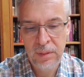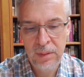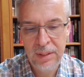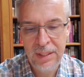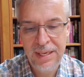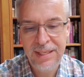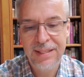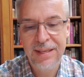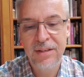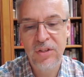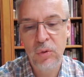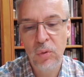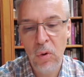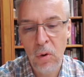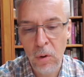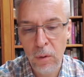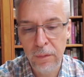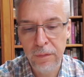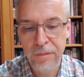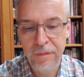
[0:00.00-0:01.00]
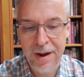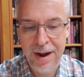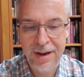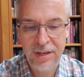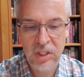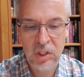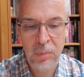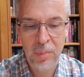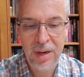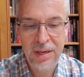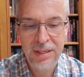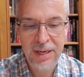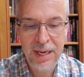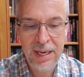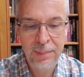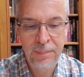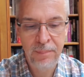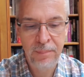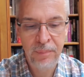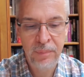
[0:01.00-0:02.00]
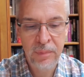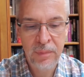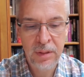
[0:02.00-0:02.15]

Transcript: He says, You hold fast to my name,